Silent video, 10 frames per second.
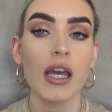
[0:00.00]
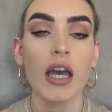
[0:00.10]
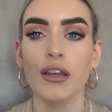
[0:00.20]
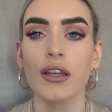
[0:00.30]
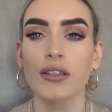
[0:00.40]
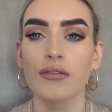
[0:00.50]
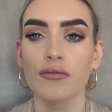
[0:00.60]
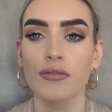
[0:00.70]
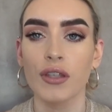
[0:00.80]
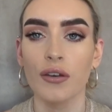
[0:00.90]
They
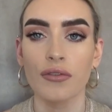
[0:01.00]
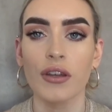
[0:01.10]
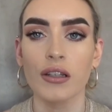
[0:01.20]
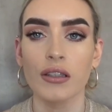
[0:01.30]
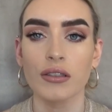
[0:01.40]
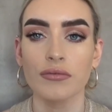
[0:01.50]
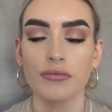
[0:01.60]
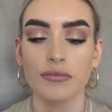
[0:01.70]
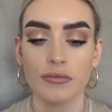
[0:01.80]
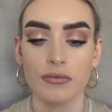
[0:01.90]
don't feel
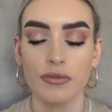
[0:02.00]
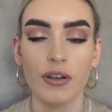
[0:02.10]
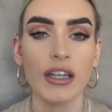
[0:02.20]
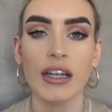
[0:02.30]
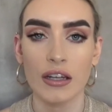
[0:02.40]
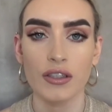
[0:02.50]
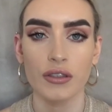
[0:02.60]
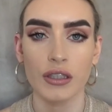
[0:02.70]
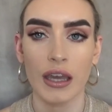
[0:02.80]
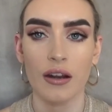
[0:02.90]
fully
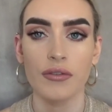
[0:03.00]
natural yet,